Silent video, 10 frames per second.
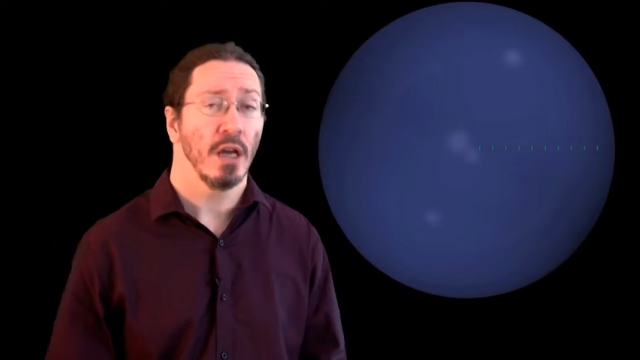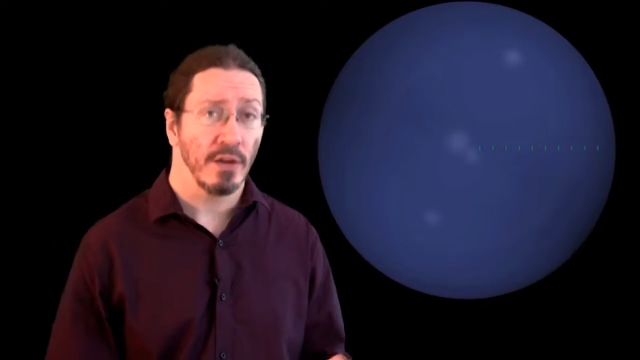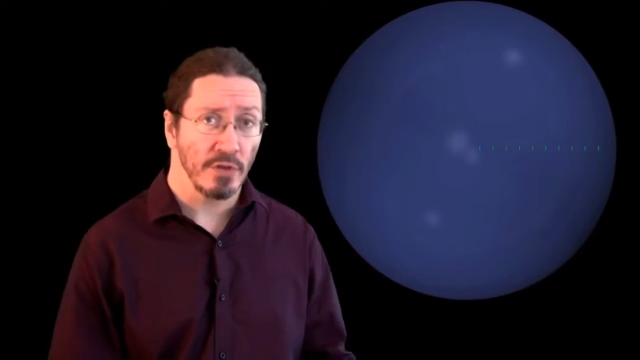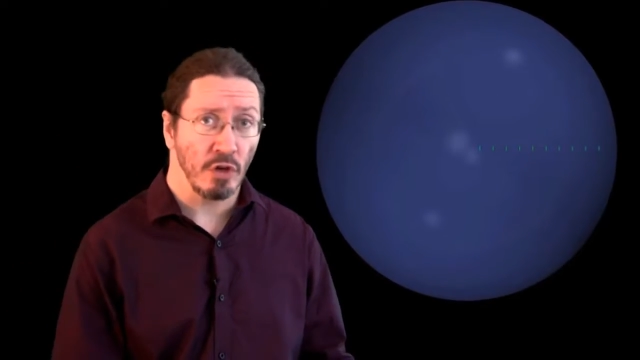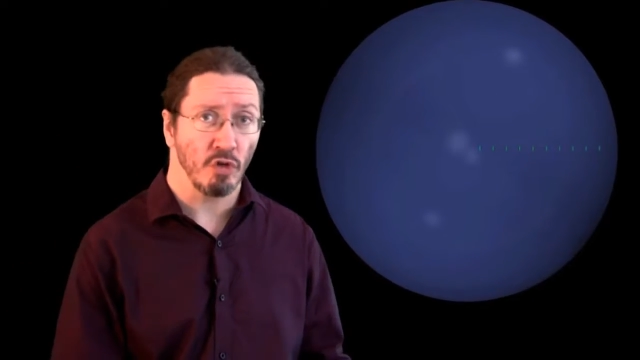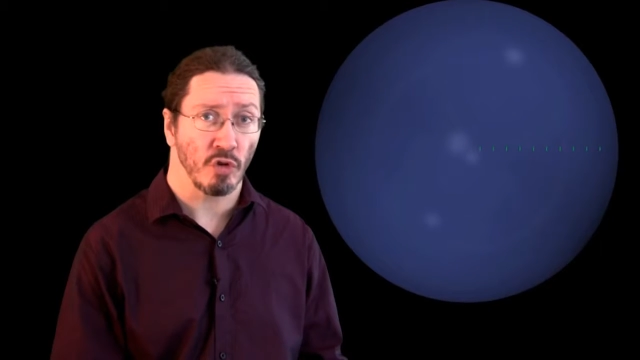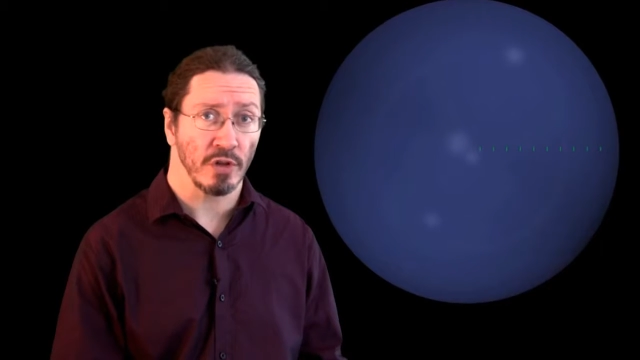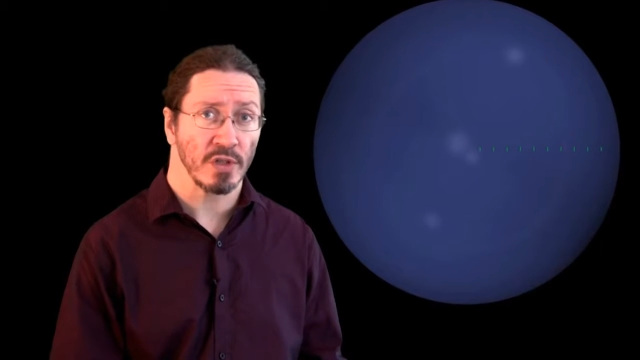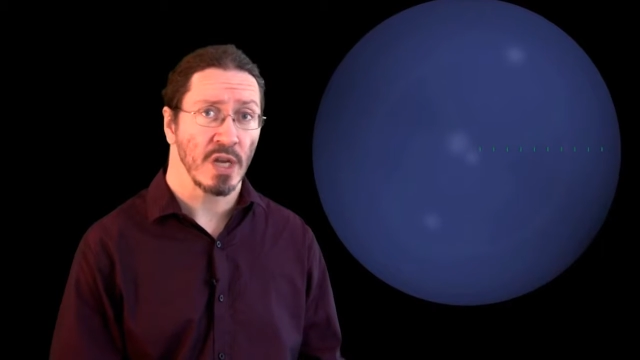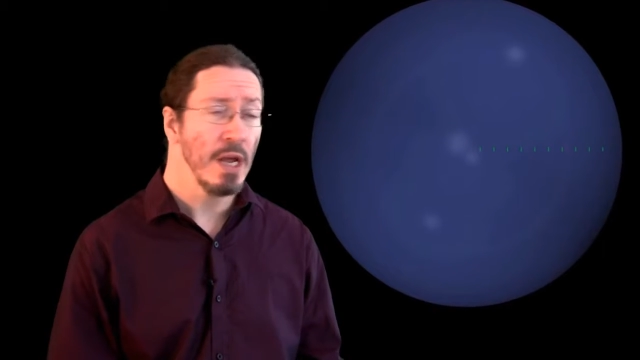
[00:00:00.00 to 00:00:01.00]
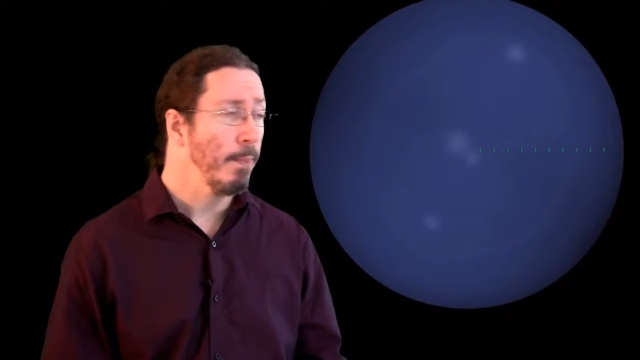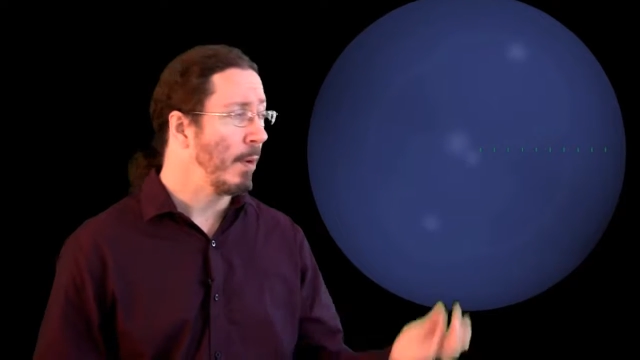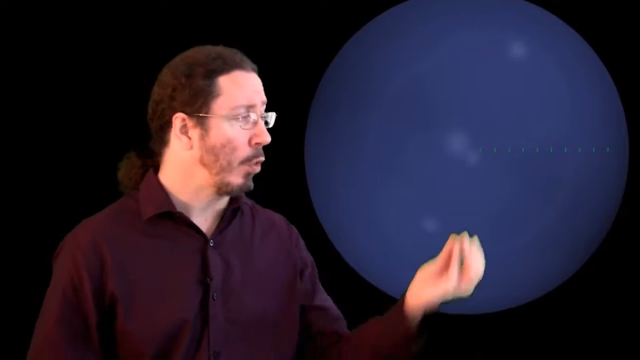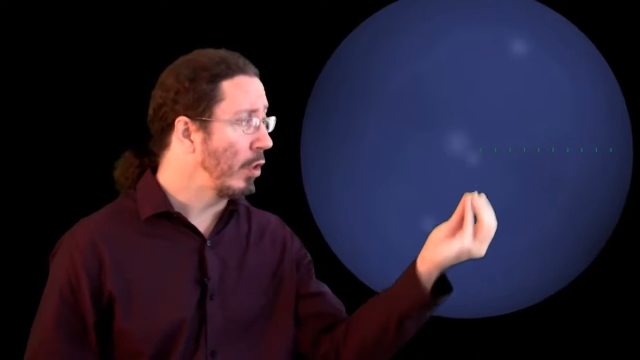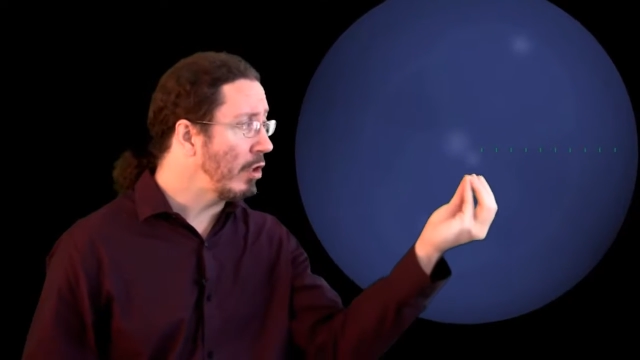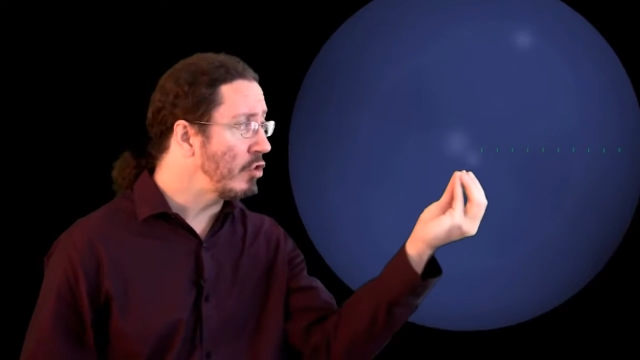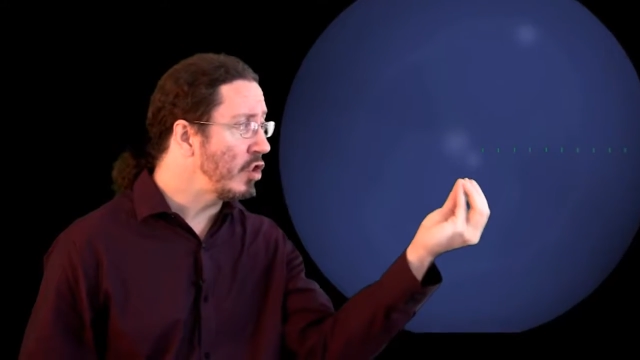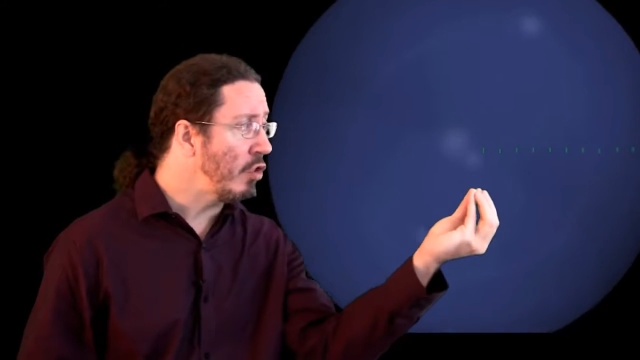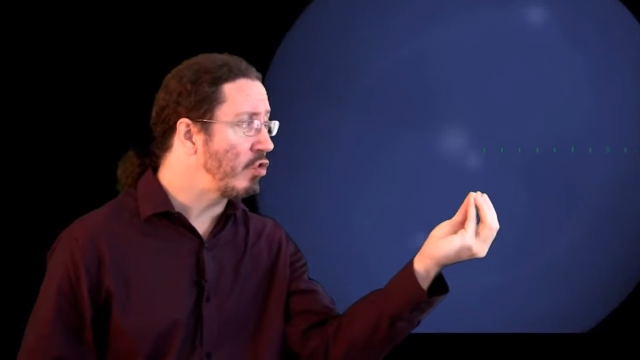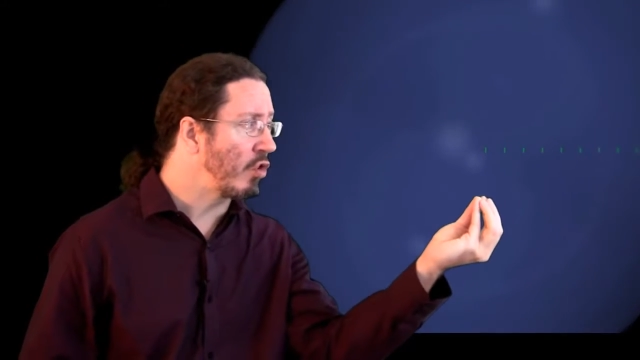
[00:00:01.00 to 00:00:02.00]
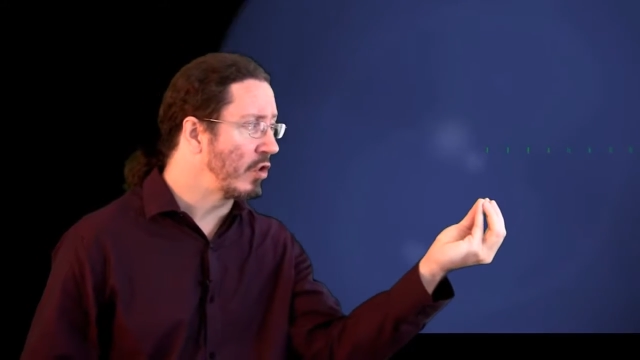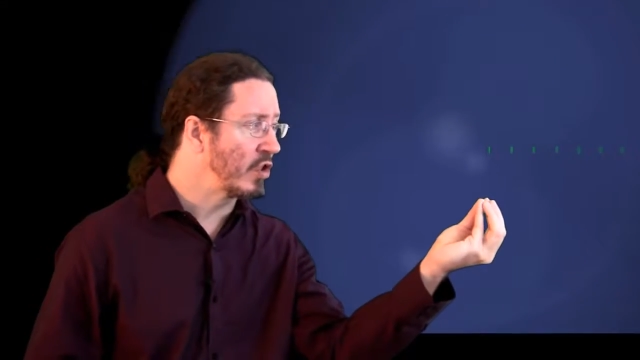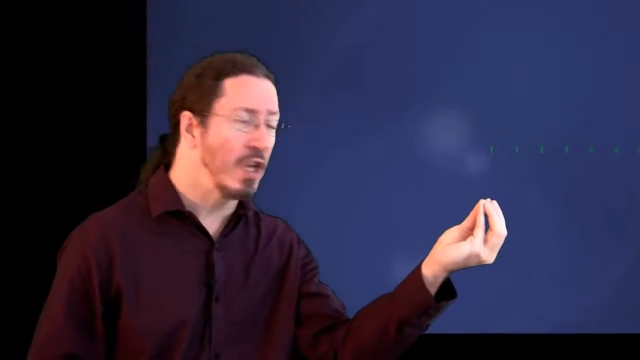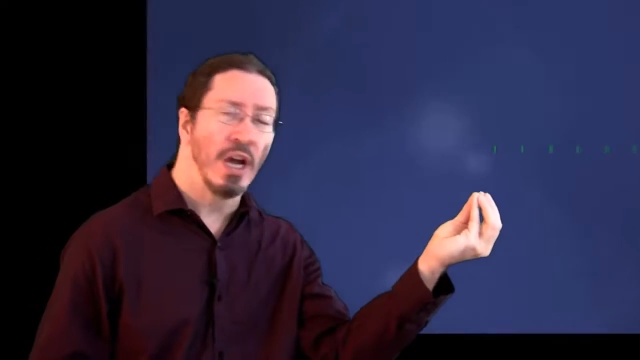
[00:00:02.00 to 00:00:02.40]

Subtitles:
of neutrons, but all those neutrons